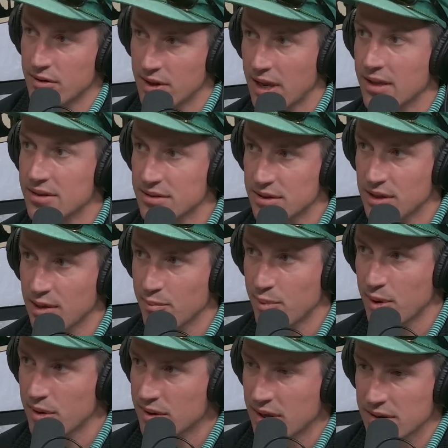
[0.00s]
and that is
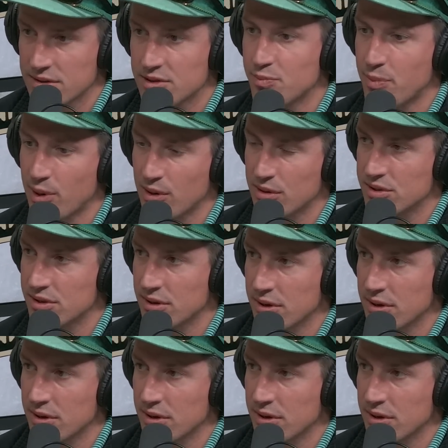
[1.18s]
Klingberg, that's Spurgeon.